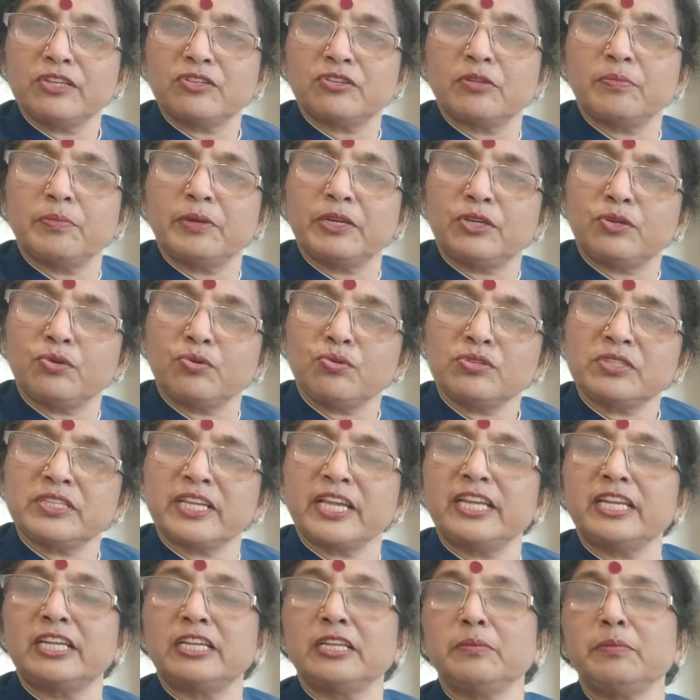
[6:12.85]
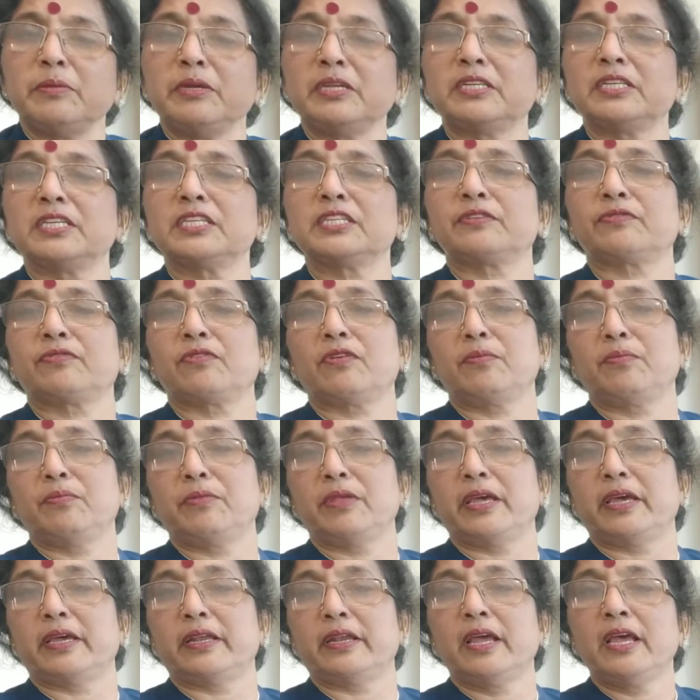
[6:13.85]
should be 2 centimeters from
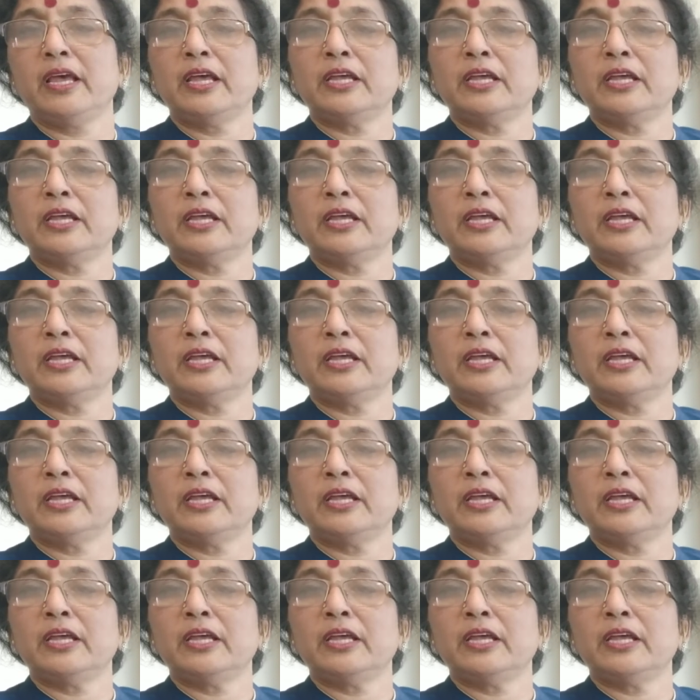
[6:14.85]
there.